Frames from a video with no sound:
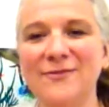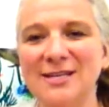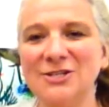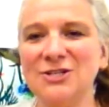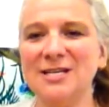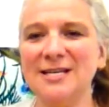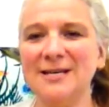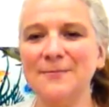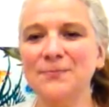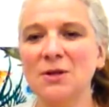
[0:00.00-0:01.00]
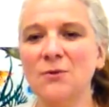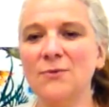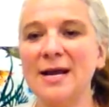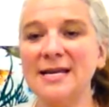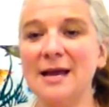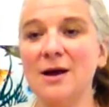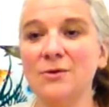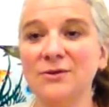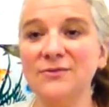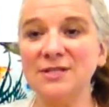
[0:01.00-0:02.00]
fishy right
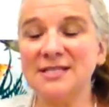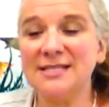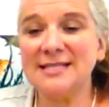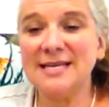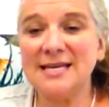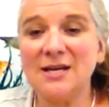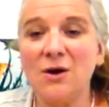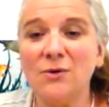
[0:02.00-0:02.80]
out of the sea.